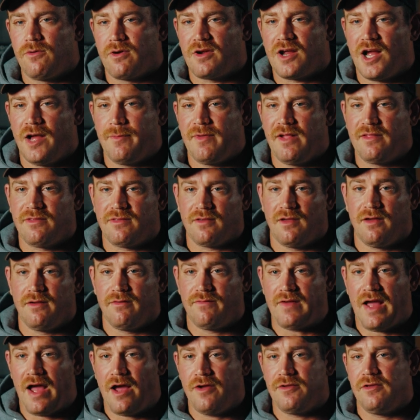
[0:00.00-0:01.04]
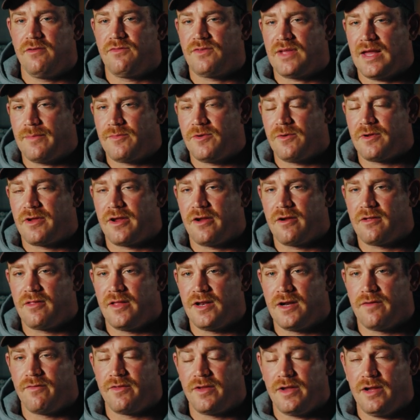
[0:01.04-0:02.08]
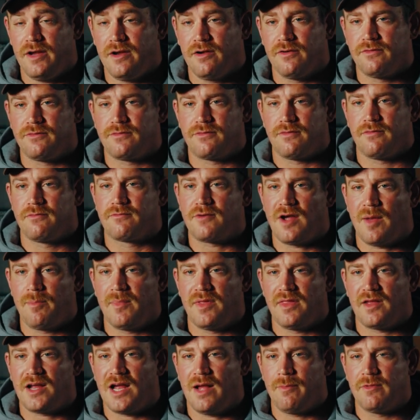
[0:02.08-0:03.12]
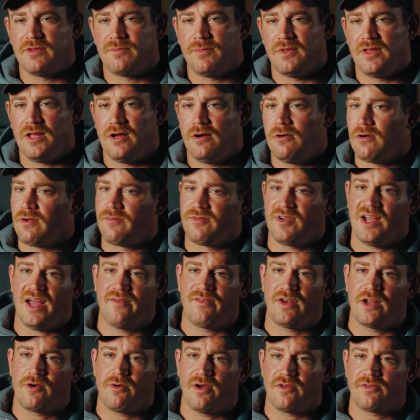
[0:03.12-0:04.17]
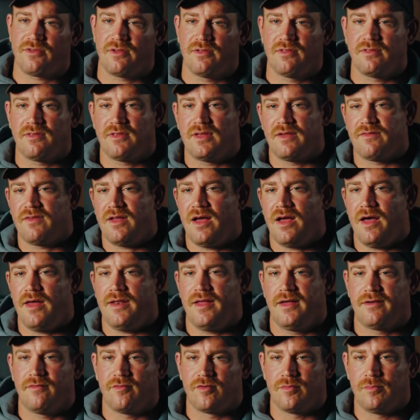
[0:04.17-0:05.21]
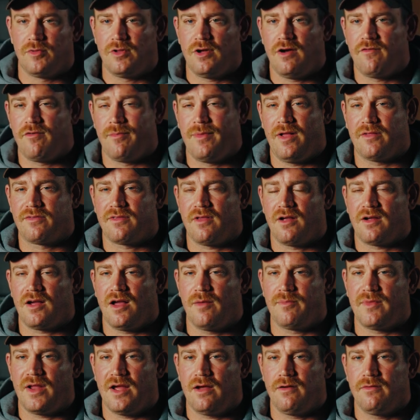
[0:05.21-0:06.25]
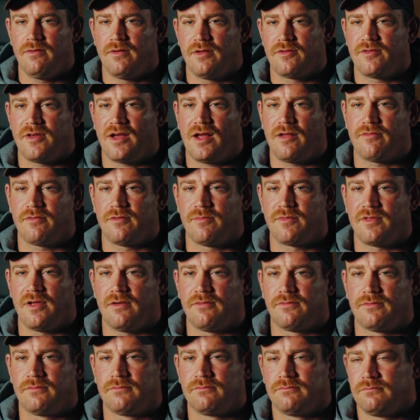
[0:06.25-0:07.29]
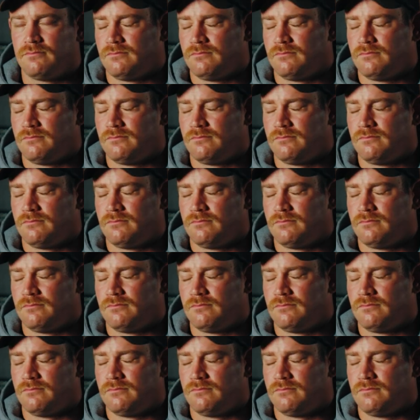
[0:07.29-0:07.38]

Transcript: or comments of how you've kept your gear clean over the years, drop them in the comments below, or if you have any questions, if not, head over to bluealphabelts.com now and check out some stuff.